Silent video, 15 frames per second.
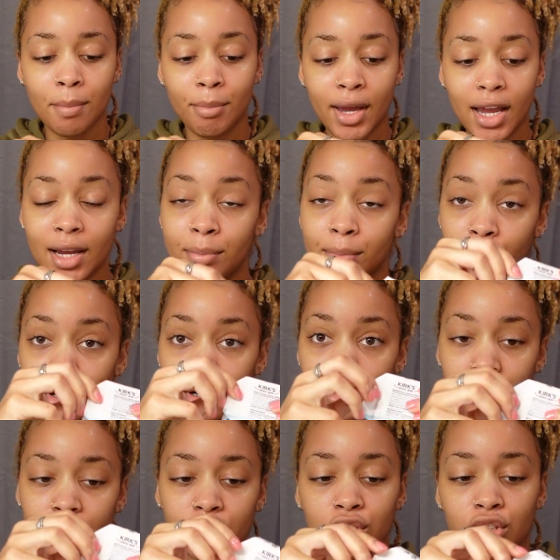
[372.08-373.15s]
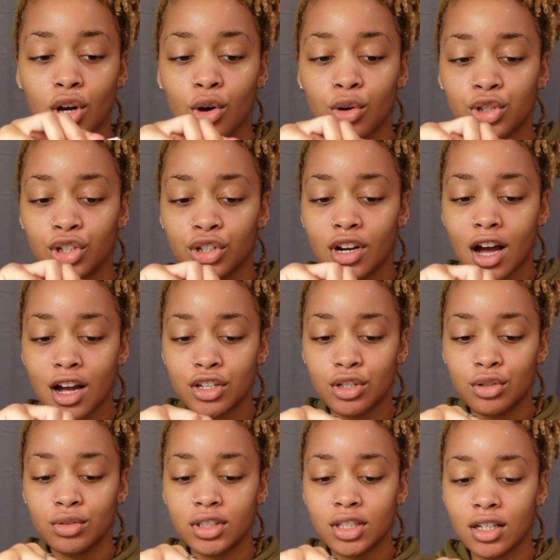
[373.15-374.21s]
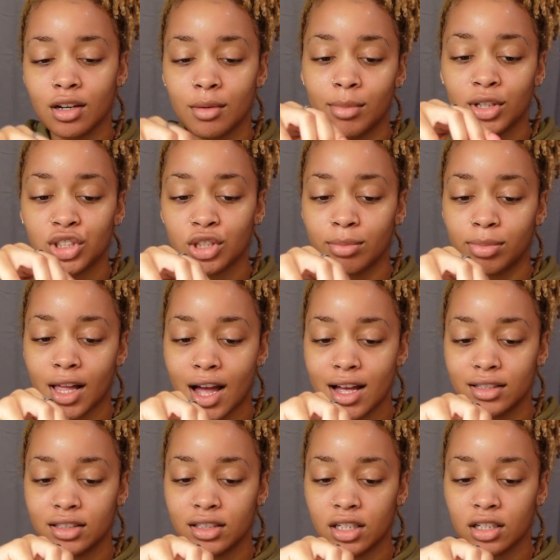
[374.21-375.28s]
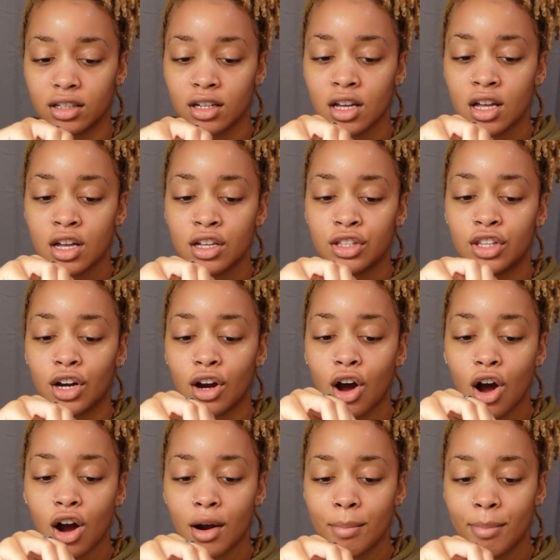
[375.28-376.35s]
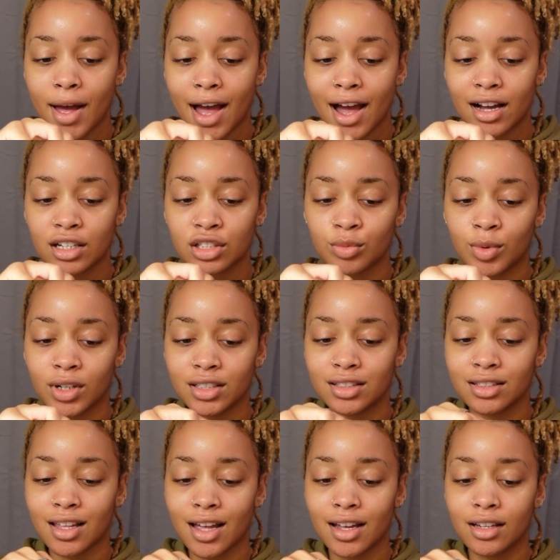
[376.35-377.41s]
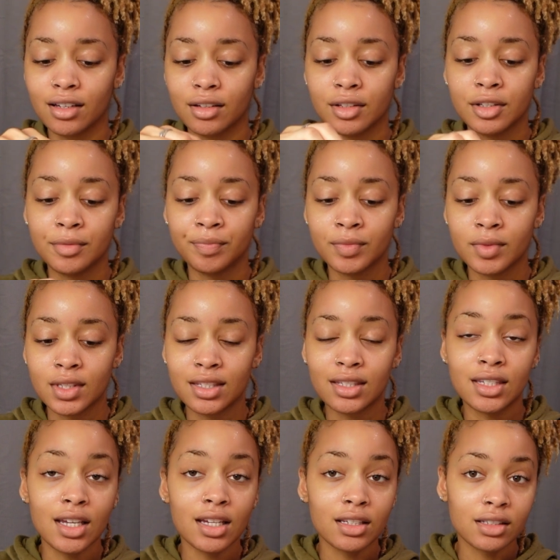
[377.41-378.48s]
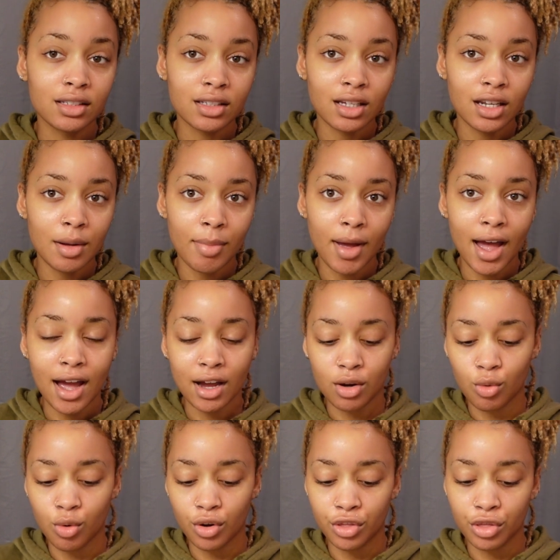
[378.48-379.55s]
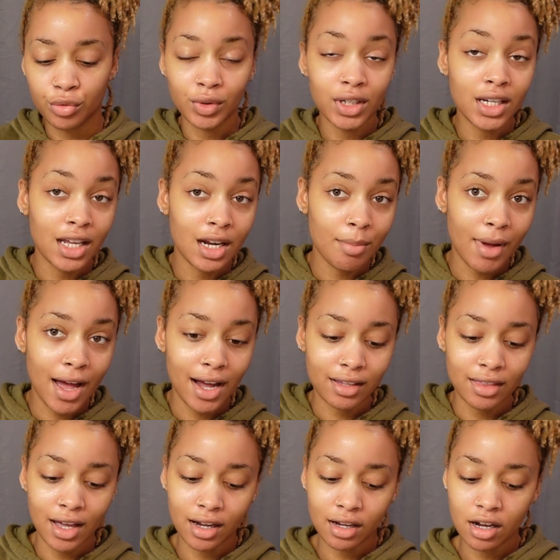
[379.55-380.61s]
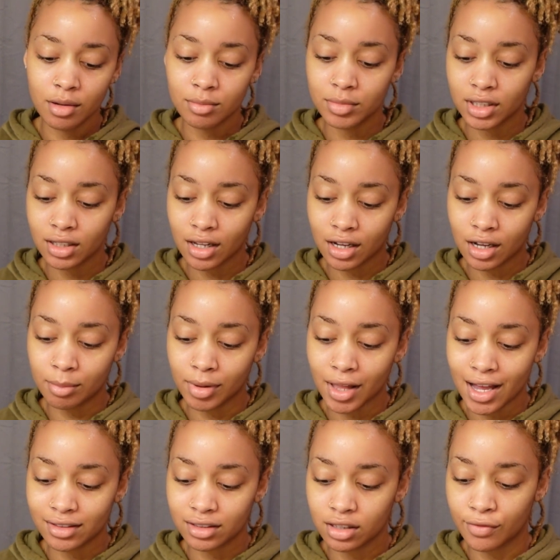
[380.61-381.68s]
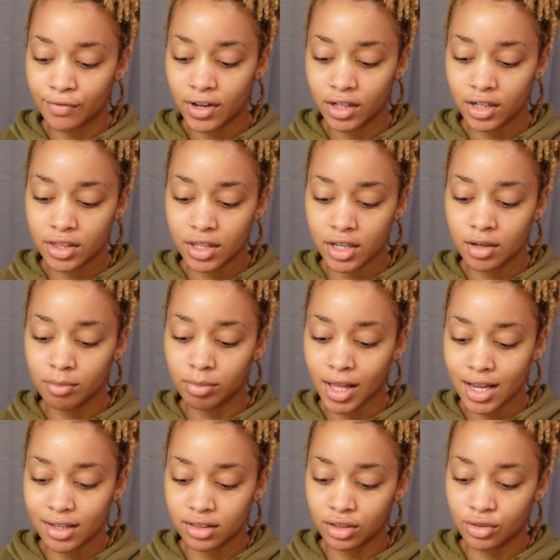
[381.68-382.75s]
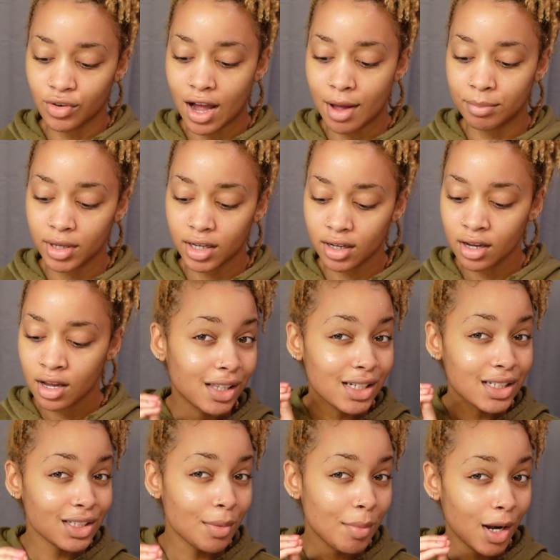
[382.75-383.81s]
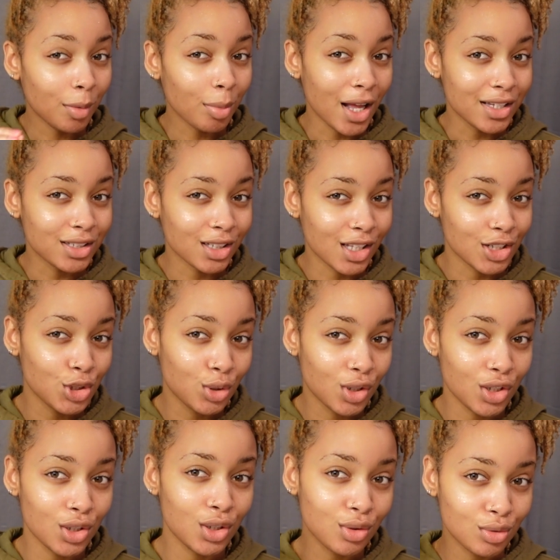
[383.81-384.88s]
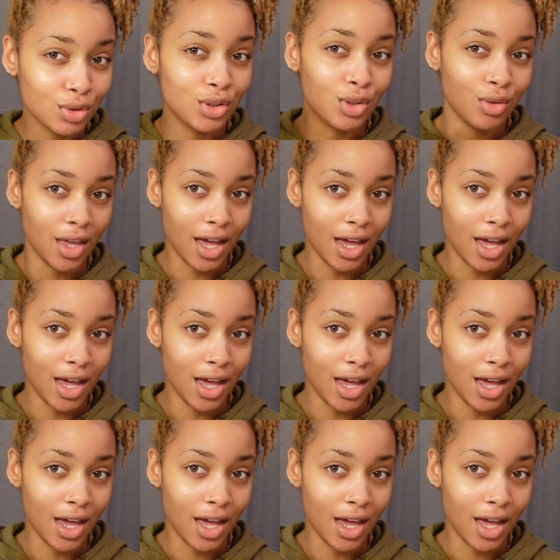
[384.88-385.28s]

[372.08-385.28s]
paper, so you're not using a bunch of plastic. There are packs where it's like 6 in a pack or 3 in a pack that comes in like a very thin plastic wrapping. The least amount of plastic that you can use, do